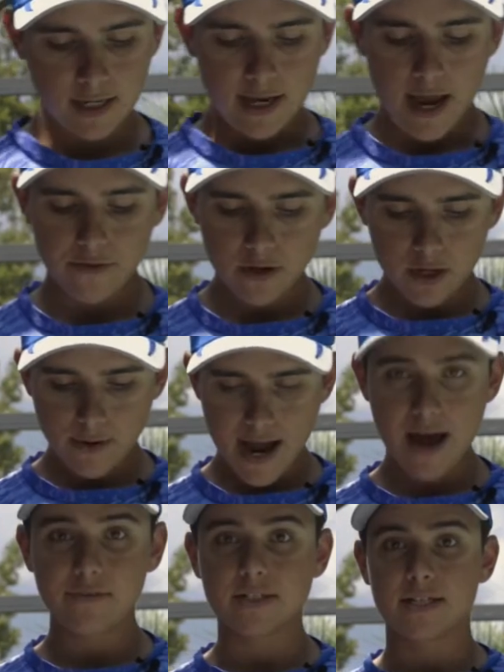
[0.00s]
And there you
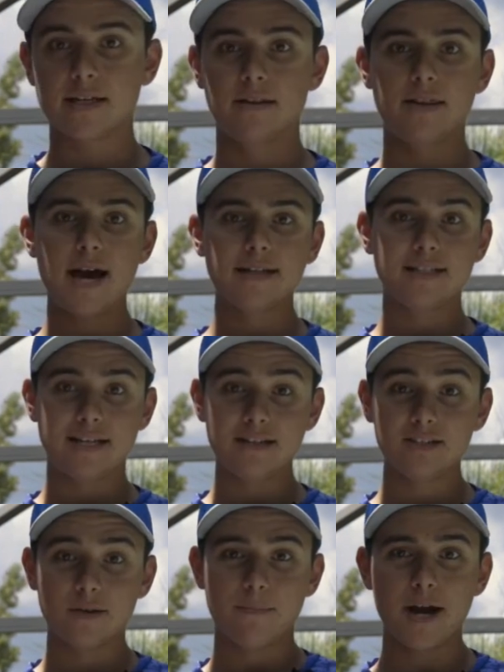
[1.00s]
have it. That
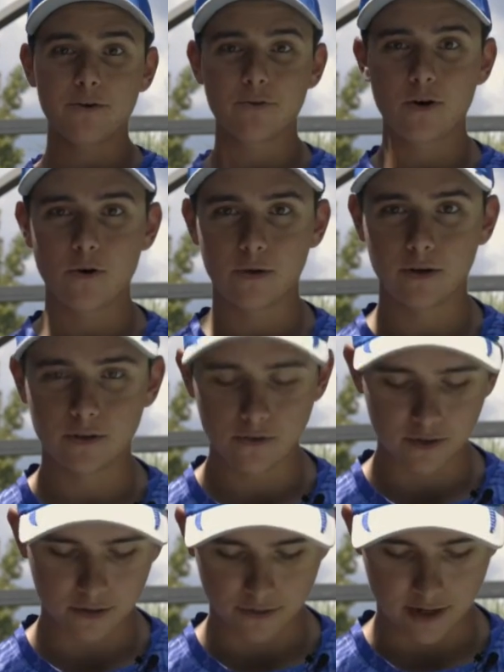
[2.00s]
is the micro
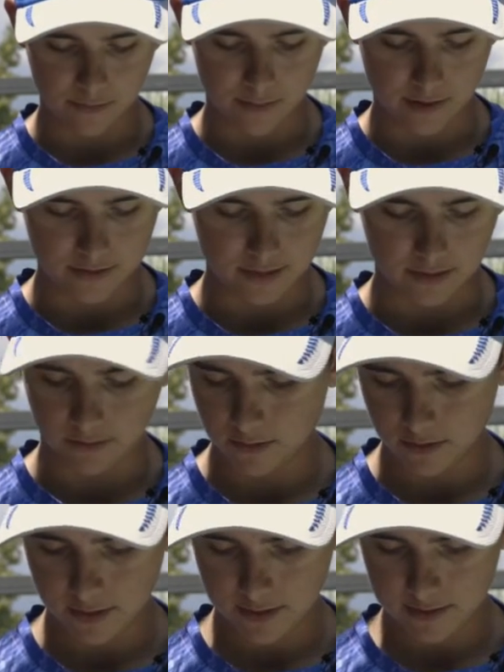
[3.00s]
Googan crankbaits. Like
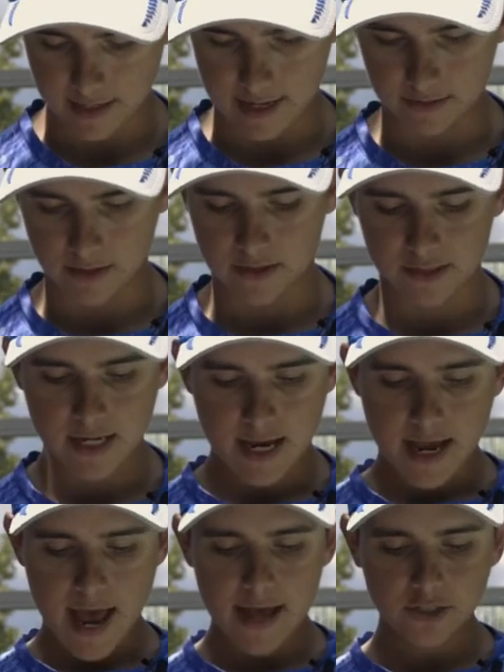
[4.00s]
look at this.
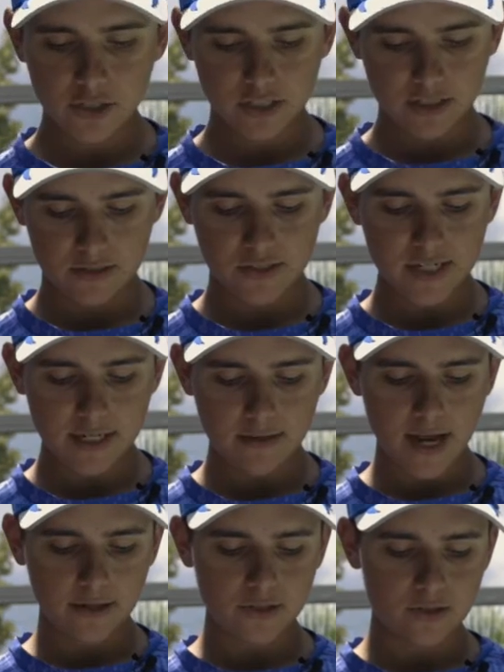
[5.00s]
And just sitting
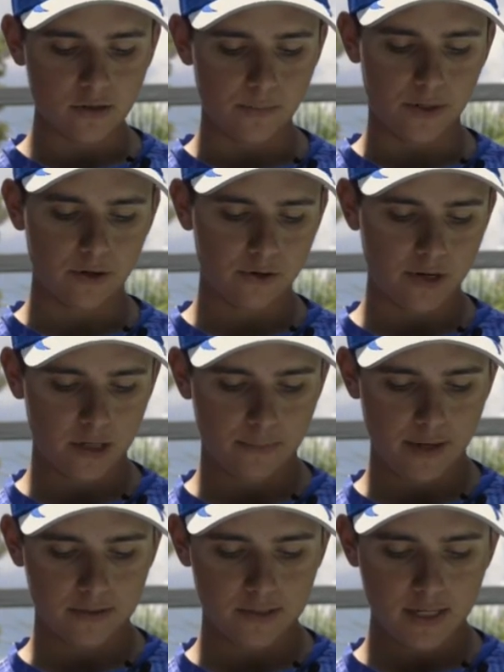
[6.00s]
next to the bigger
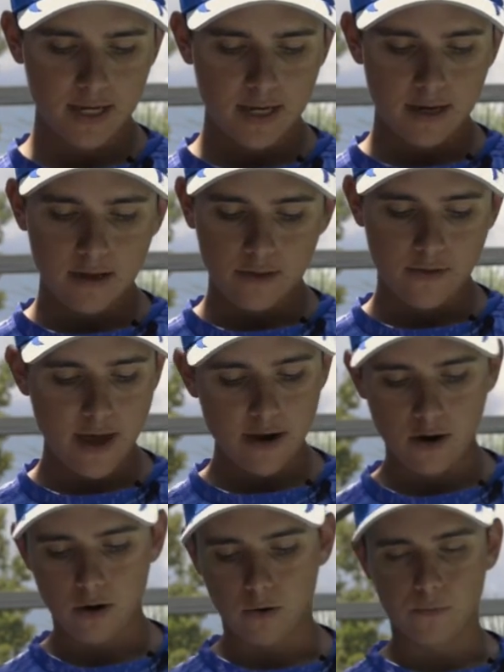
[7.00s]
crankbaits, they
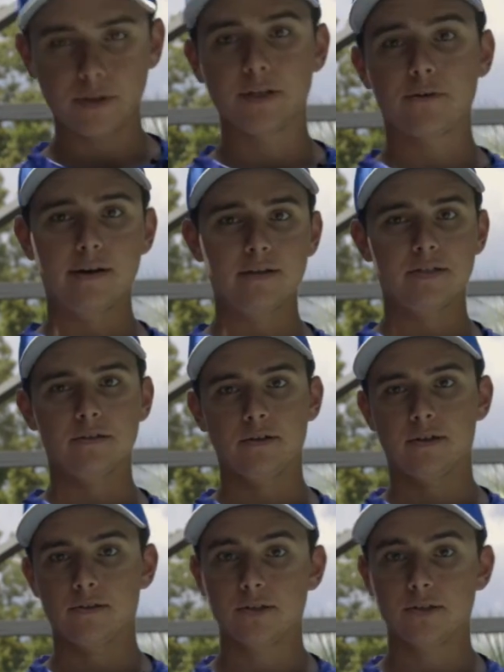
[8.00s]
are really crazy looking.